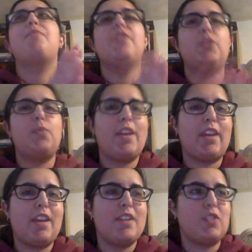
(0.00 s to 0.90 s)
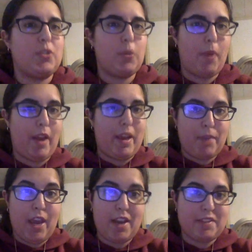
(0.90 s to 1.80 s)
This week is also when I
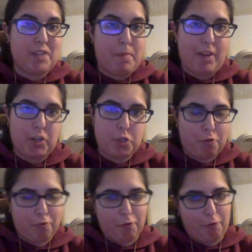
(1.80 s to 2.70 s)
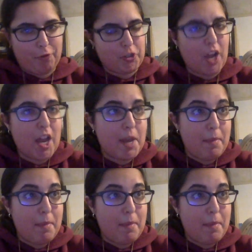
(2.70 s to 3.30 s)
am casting my show for the first time.